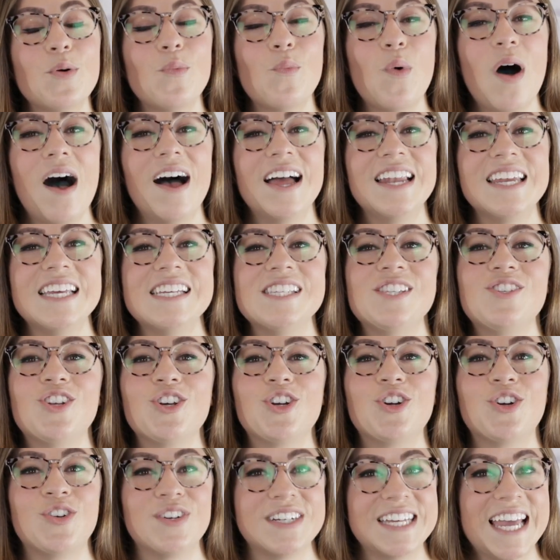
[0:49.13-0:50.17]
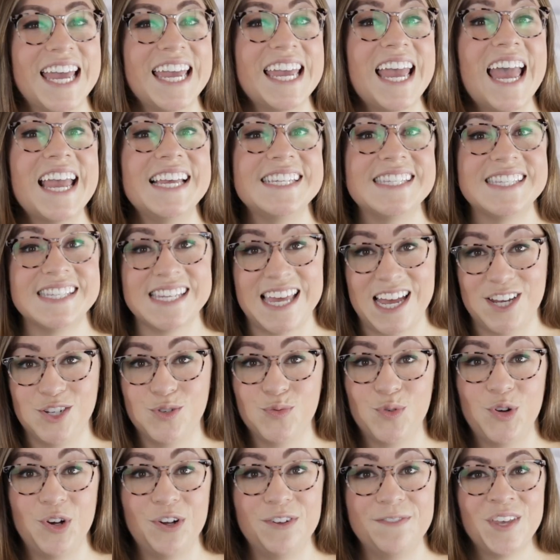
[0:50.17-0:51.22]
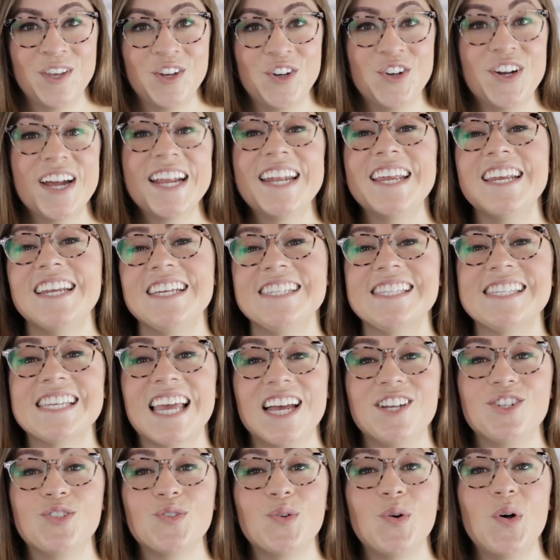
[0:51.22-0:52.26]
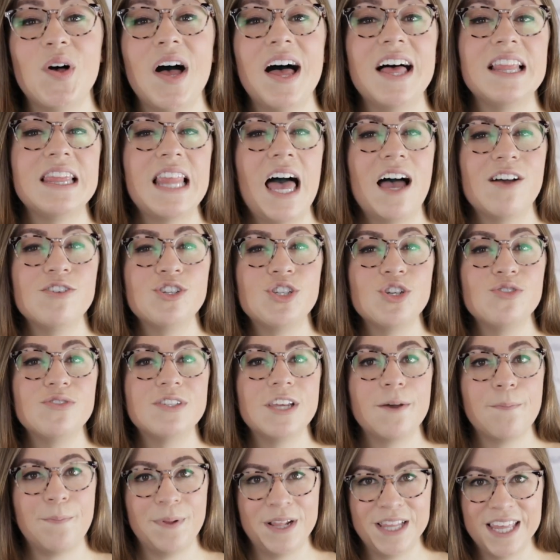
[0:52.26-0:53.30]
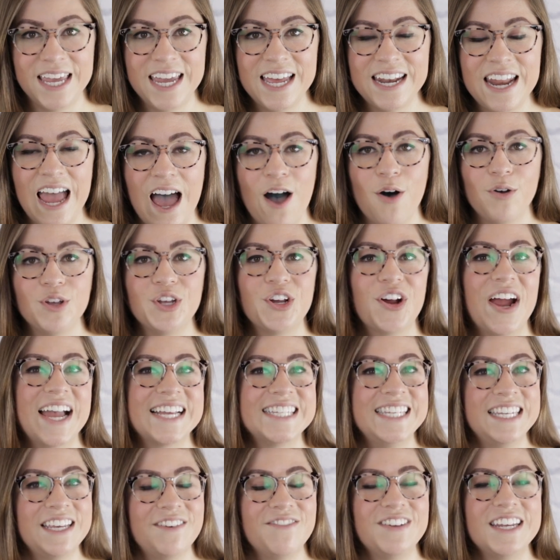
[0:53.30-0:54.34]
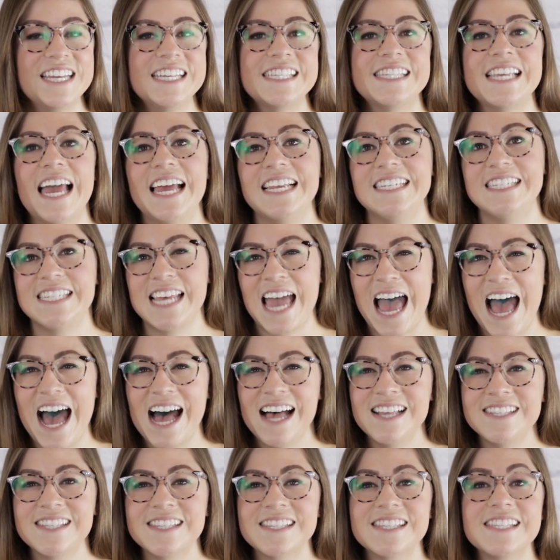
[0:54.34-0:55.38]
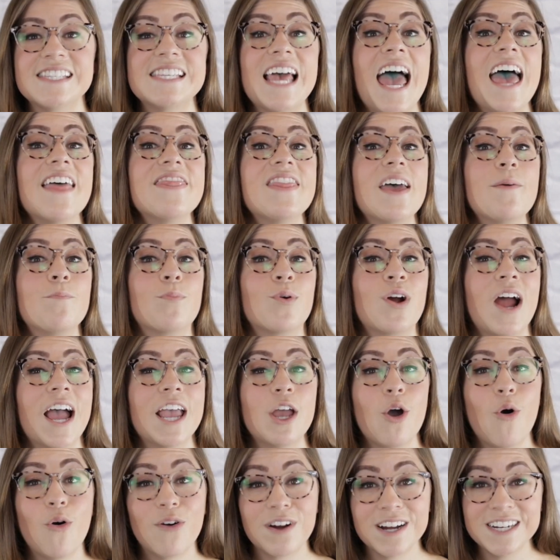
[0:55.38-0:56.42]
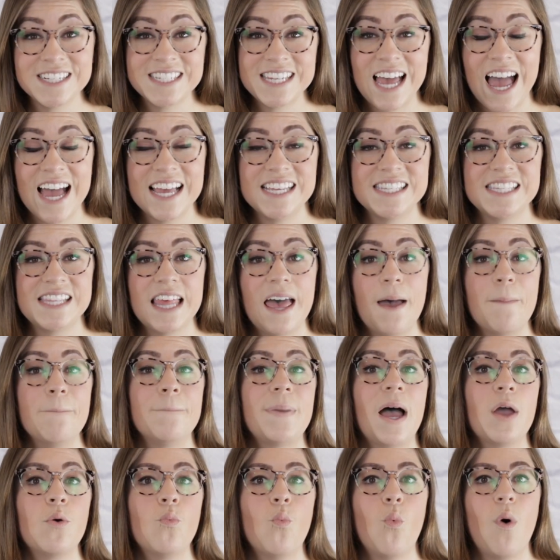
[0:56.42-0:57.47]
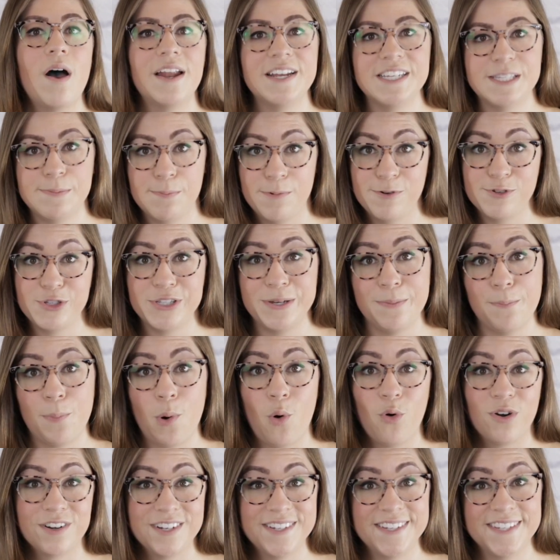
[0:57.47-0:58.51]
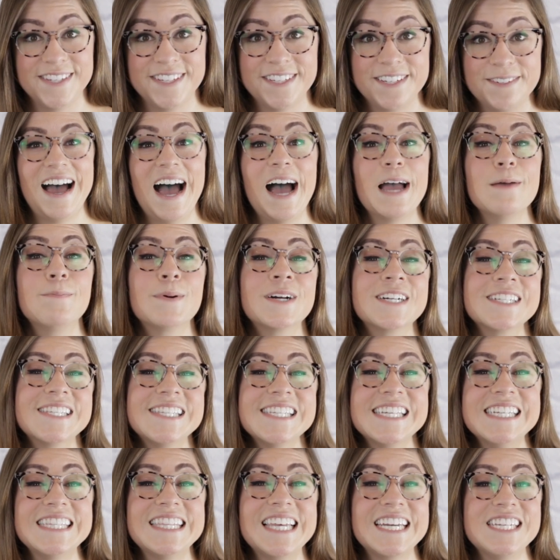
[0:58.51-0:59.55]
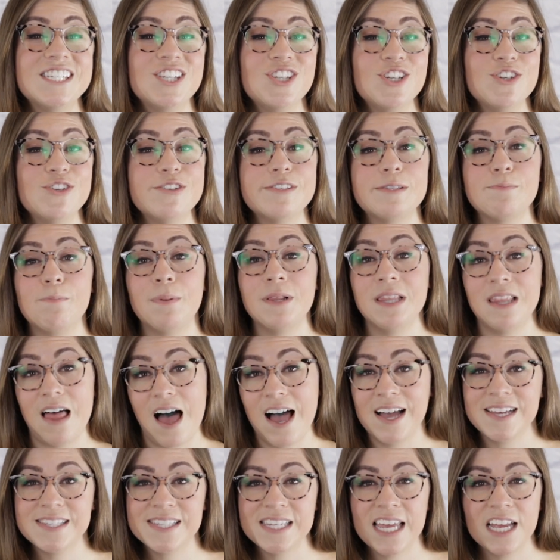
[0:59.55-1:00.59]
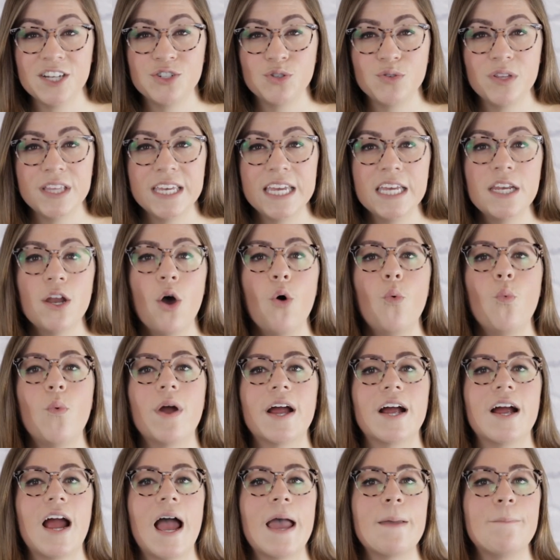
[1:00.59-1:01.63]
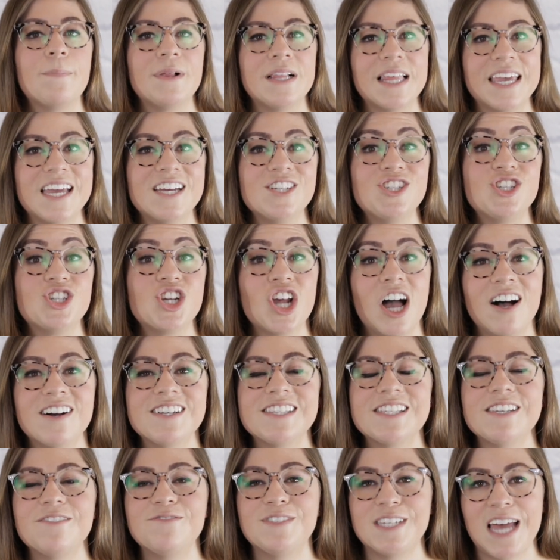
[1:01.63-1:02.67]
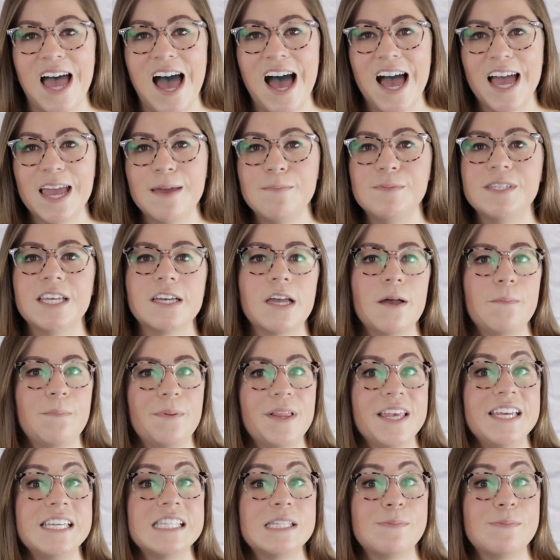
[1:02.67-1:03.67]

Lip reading: 1 is to create a schedule. Creating a schedule allows you to plan out your activities and tasks and then prioritize them by what is most important. I personally like to use block scheduling, where I plan chunks of time to complete